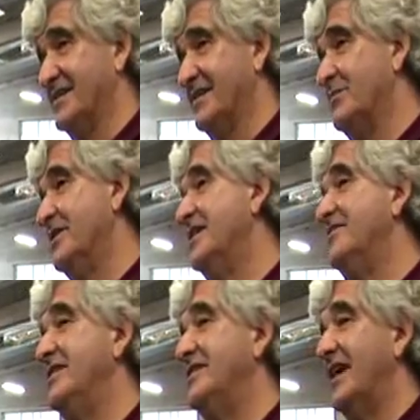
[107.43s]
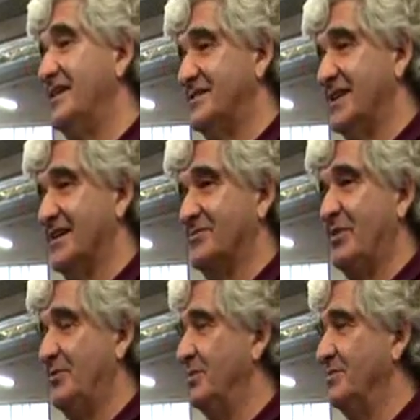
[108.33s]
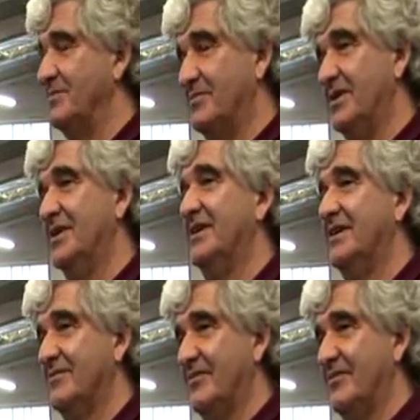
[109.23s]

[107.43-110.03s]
I mean even in those days people really